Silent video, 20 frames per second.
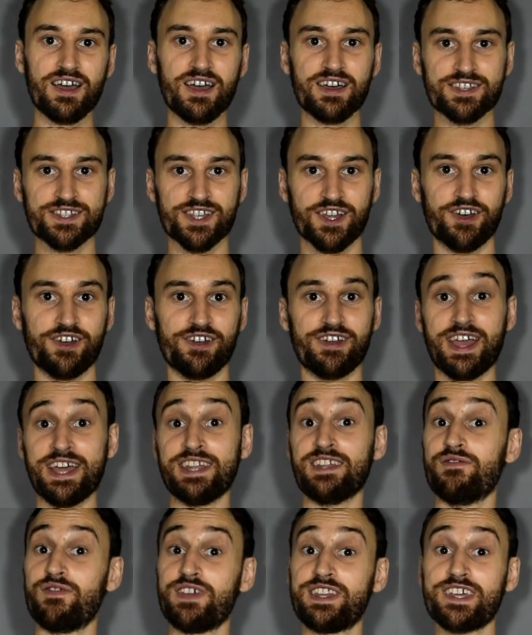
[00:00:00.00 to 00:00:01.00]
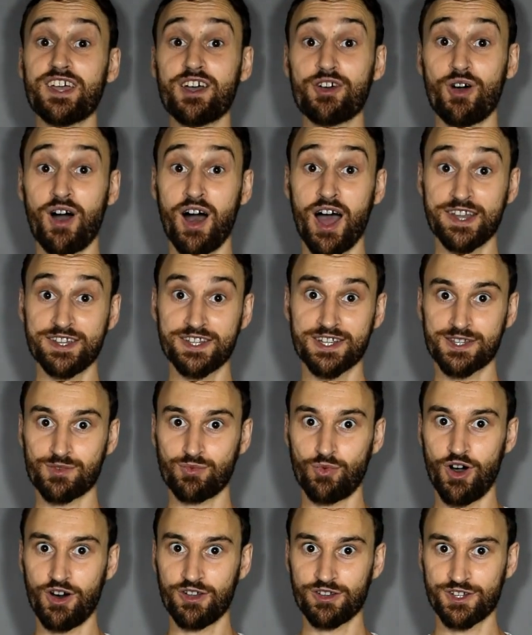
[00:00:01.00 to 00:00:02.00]
So in the video I
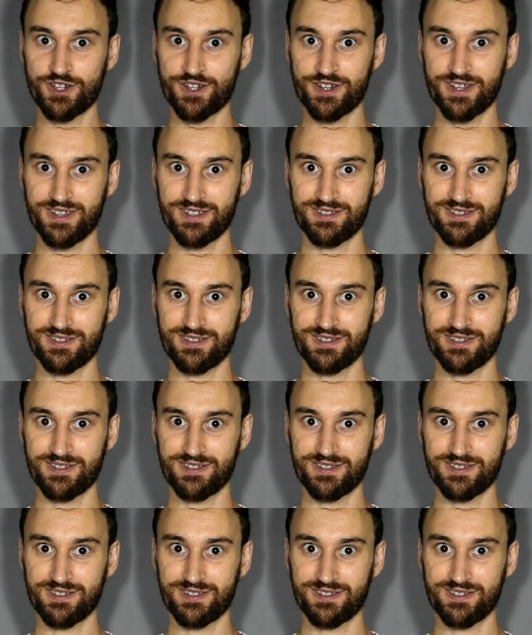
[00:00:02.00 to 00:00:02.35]
just watched,